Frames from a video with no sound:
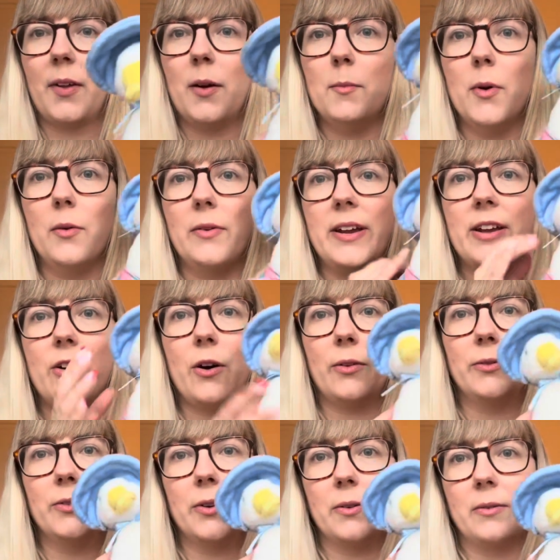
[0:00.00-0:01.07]
Marie
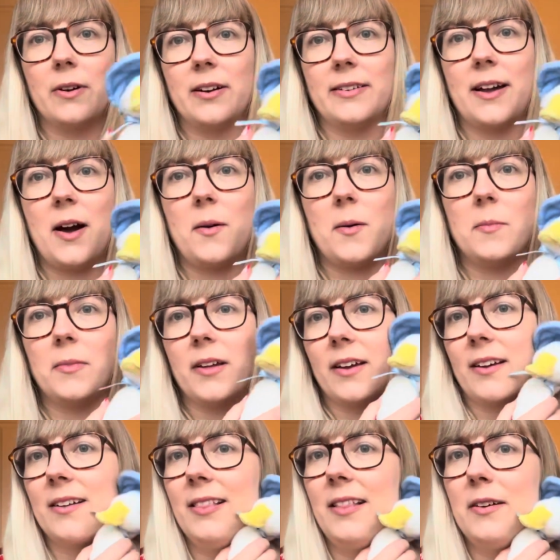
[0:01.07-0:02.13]
Kondo right now. I'm
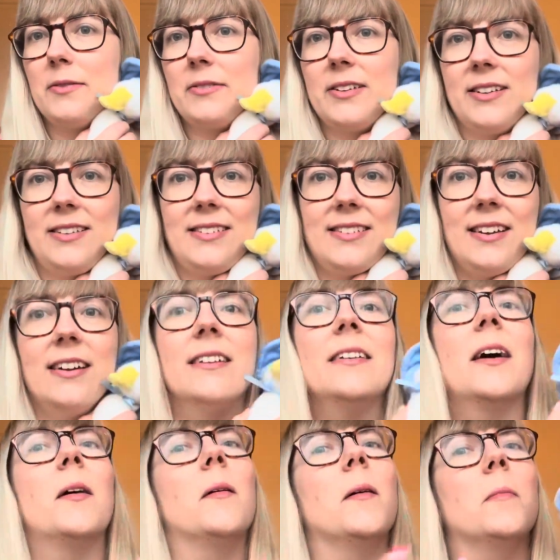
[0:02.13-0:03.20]
like, I loved it, and
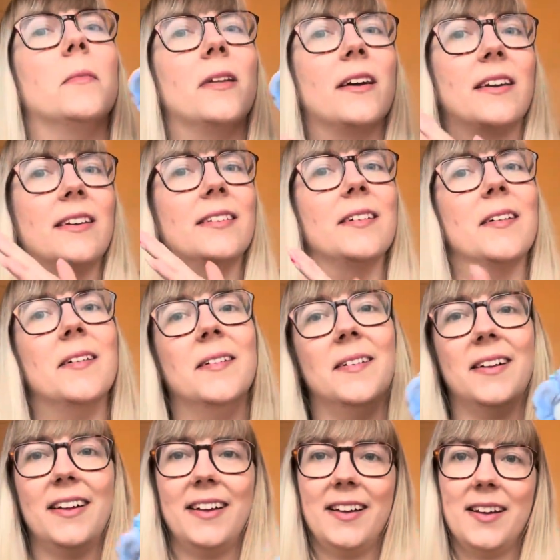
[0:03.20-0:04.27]
now I'm like, you know,
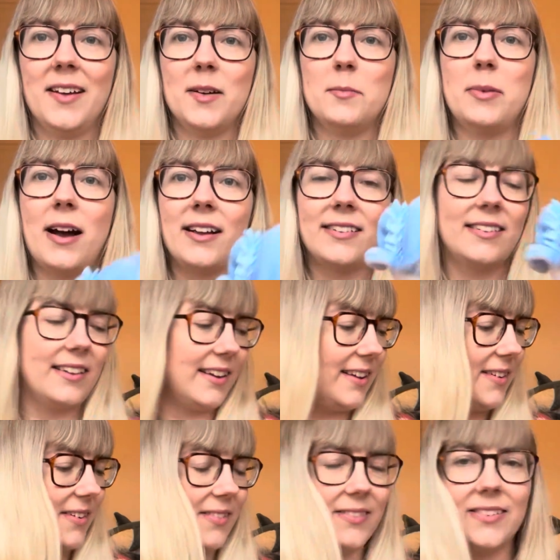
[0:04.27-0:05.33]
passing it
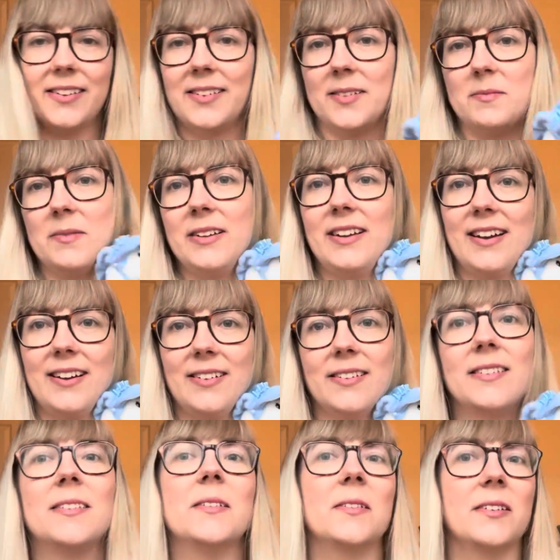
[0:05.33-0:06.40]
on to somebody
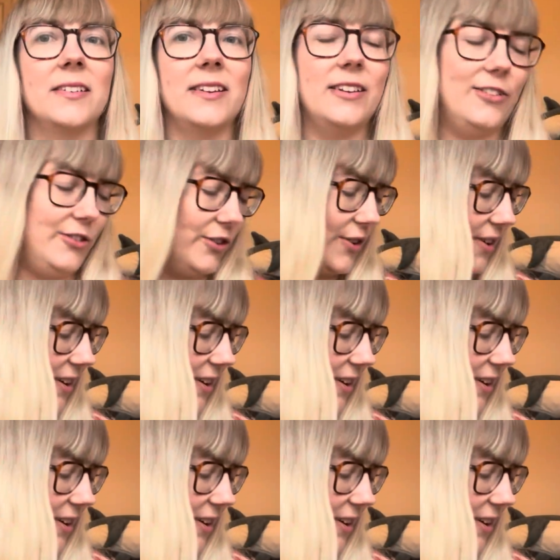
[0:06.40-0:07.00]
else who can enjoy